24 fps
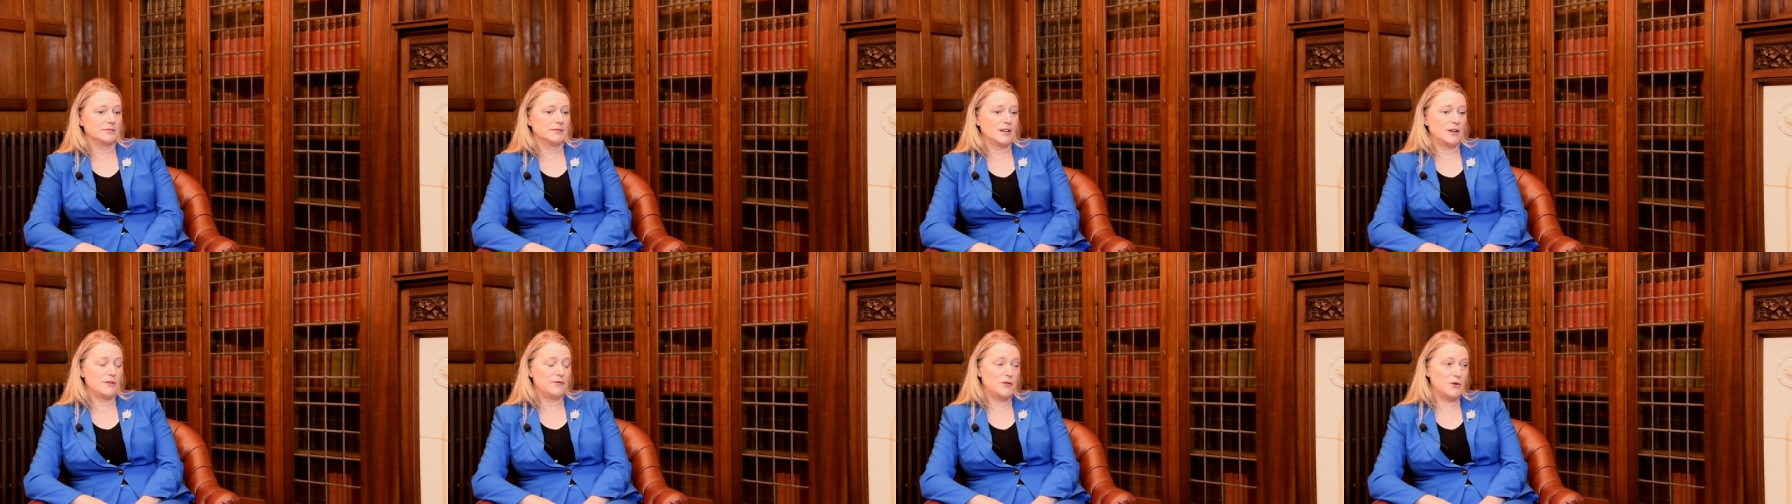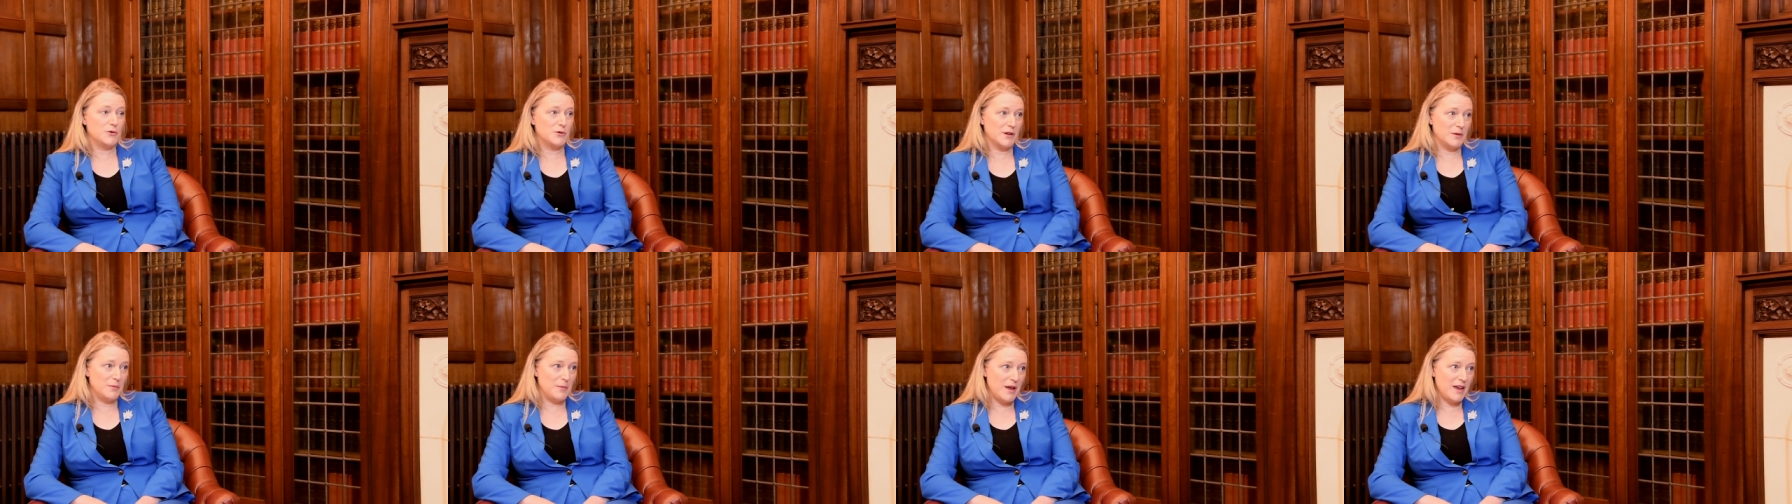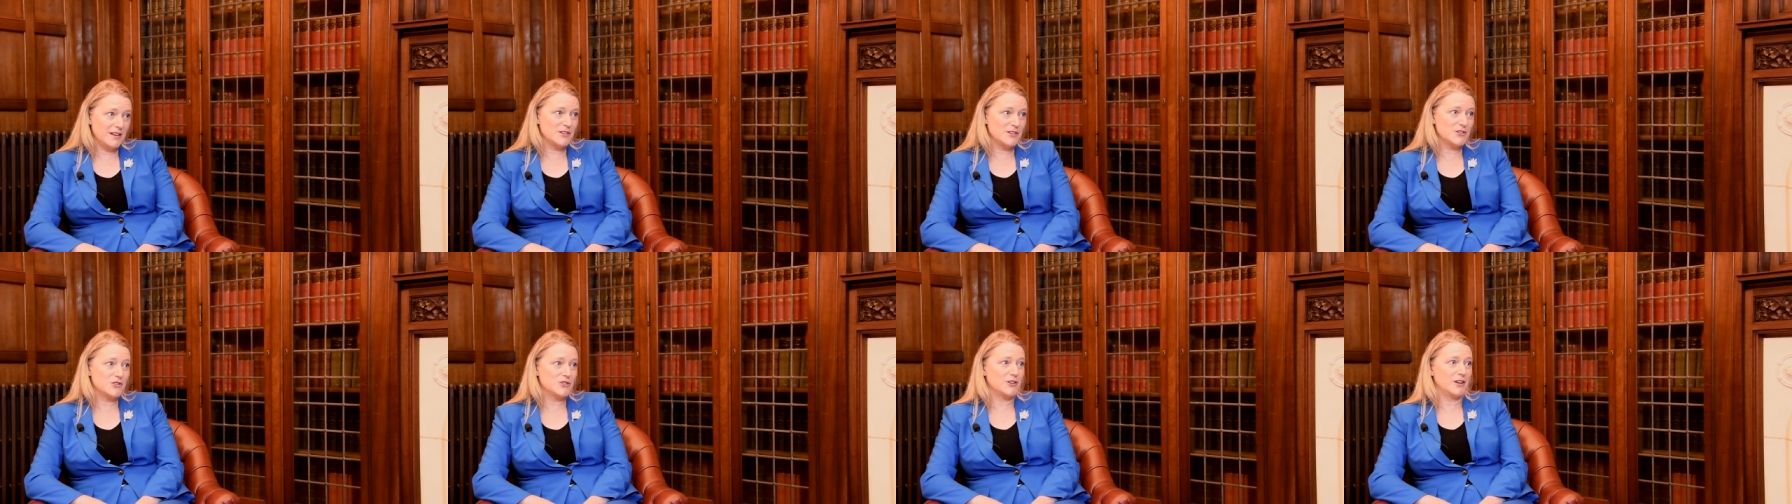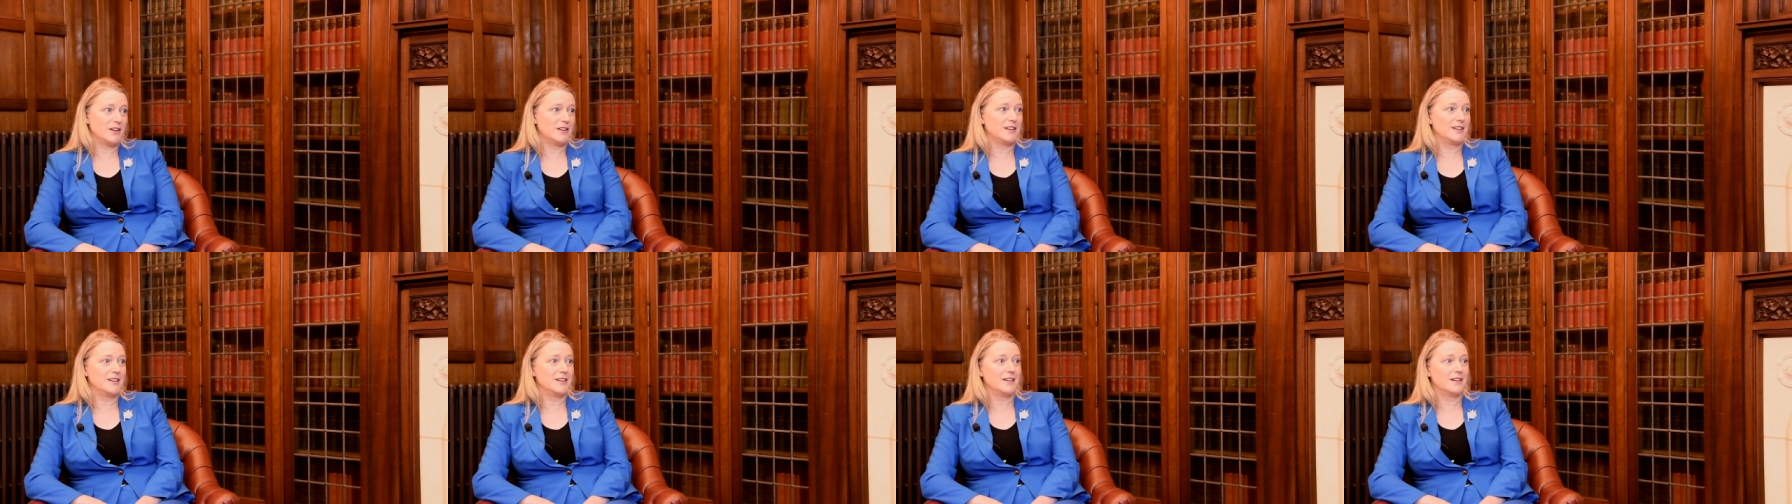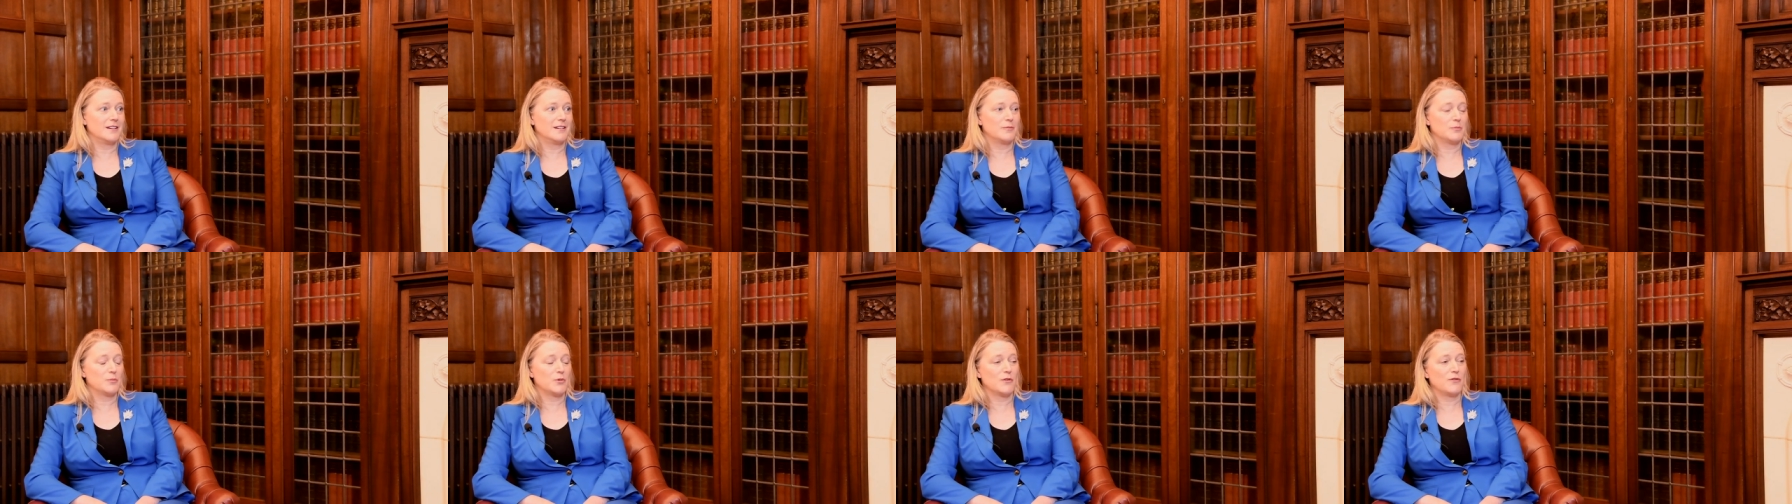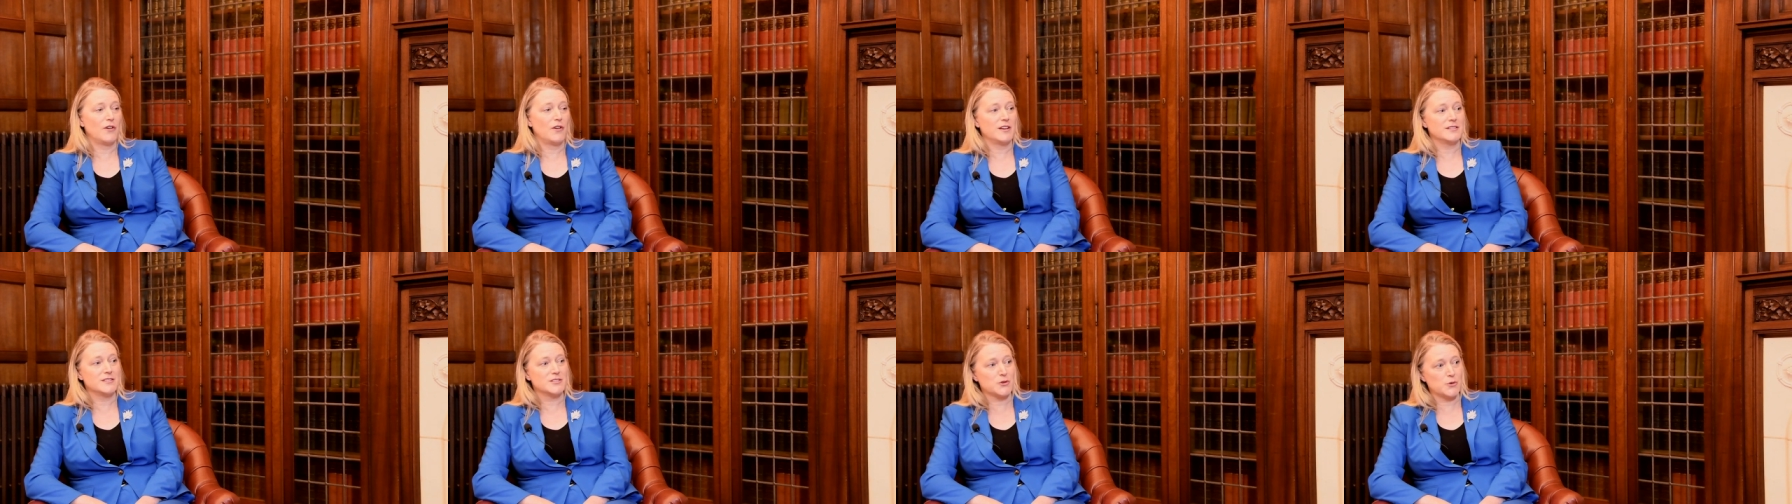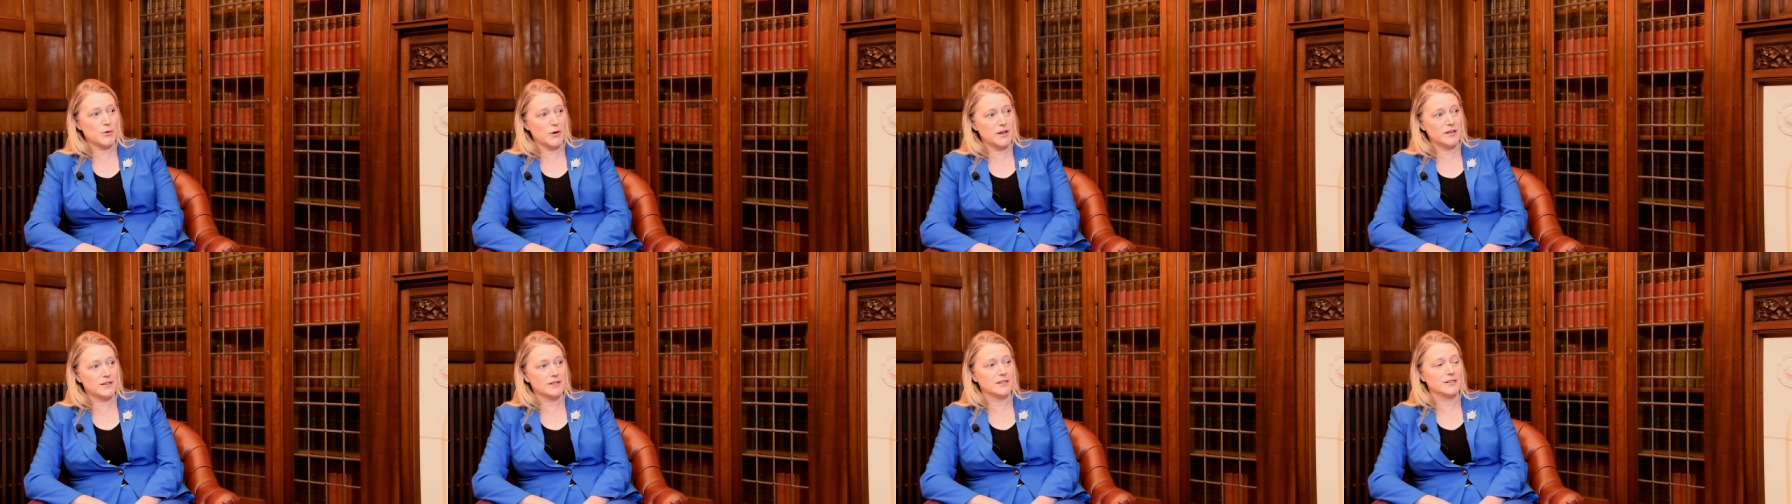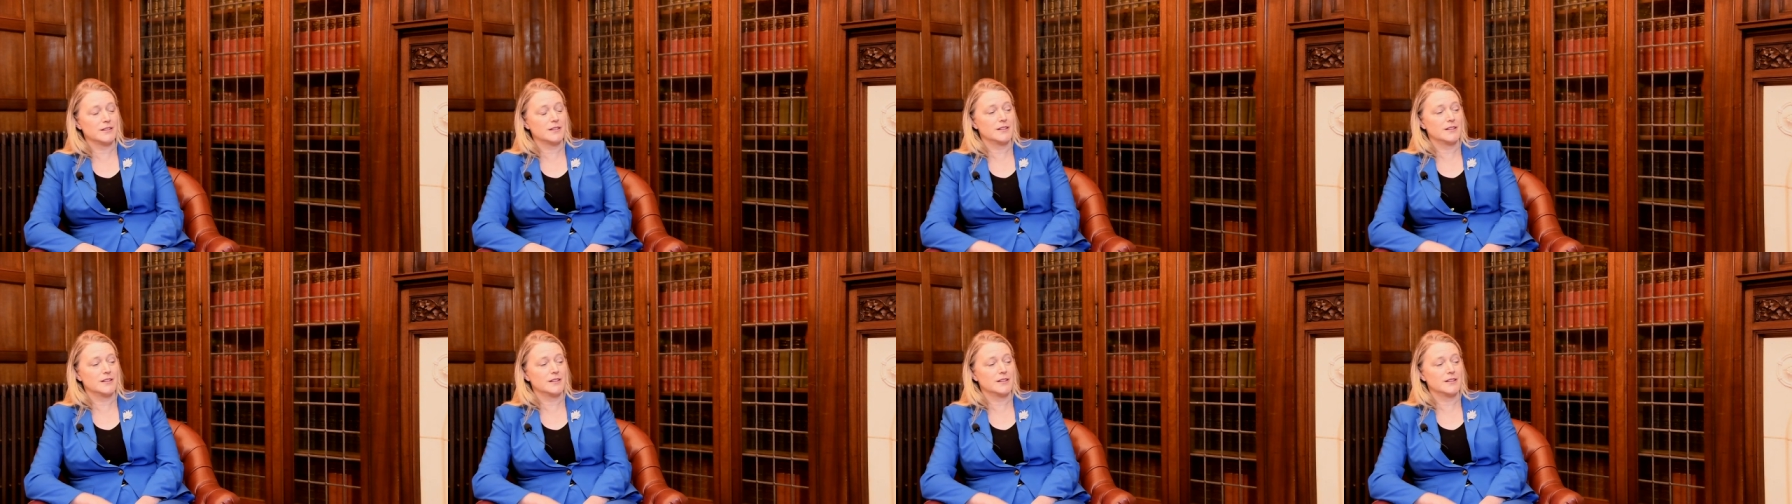if you can manage it, provides great